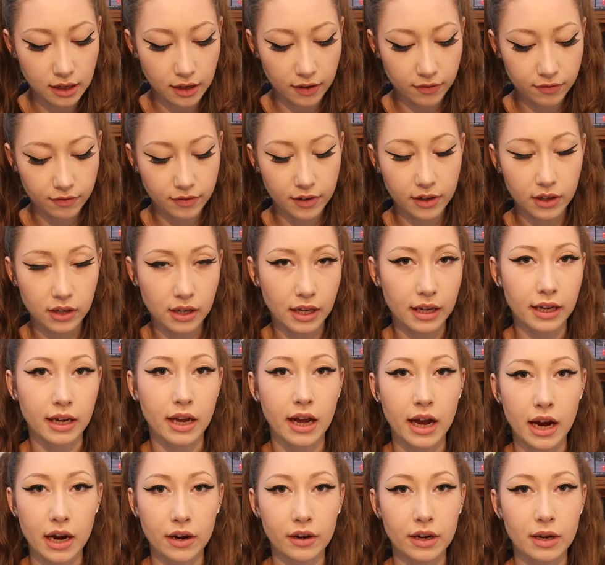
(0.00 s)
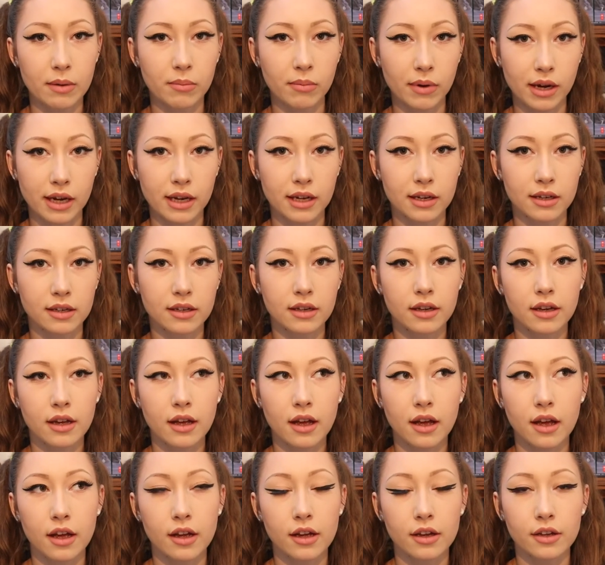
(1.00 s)
that I feel like Harry might
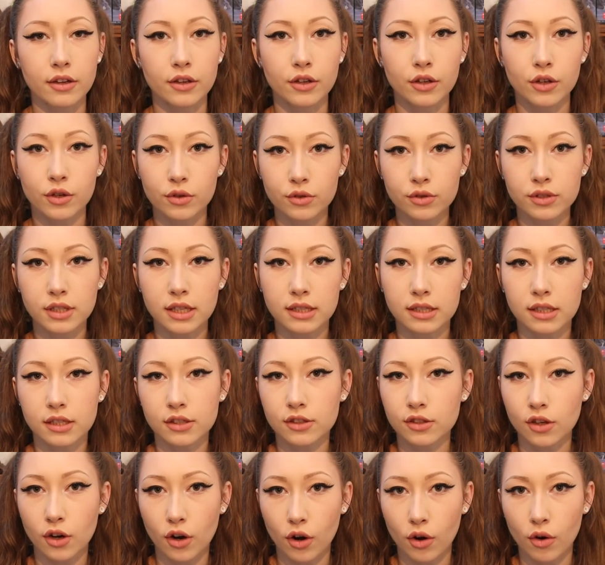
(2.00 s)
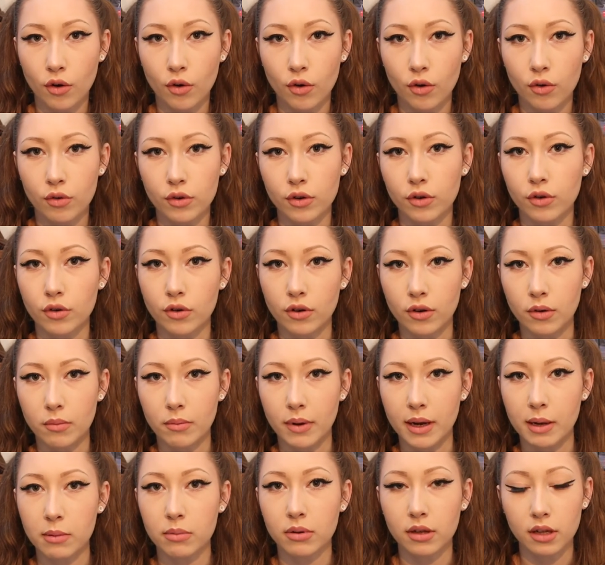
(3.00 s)
use as his own or
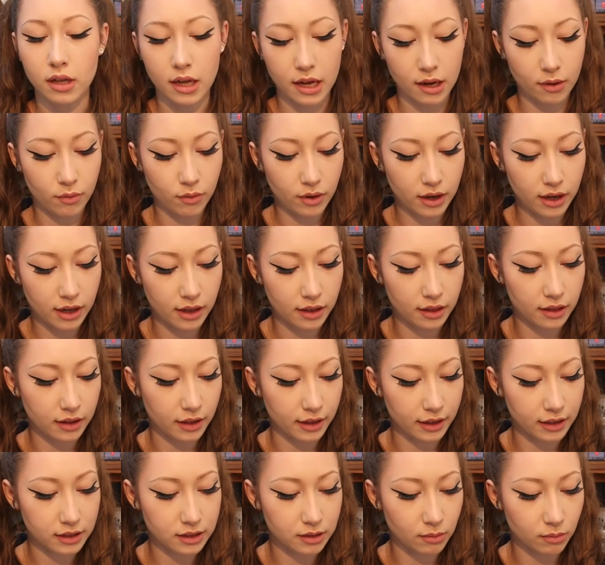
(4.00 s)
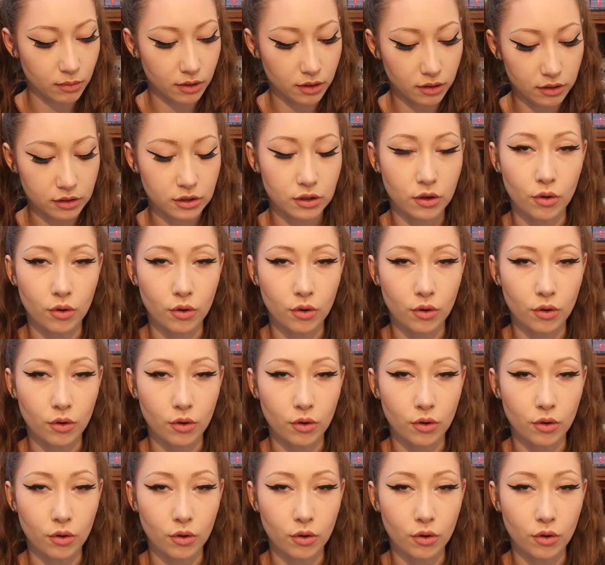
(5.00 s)
might play with, like some little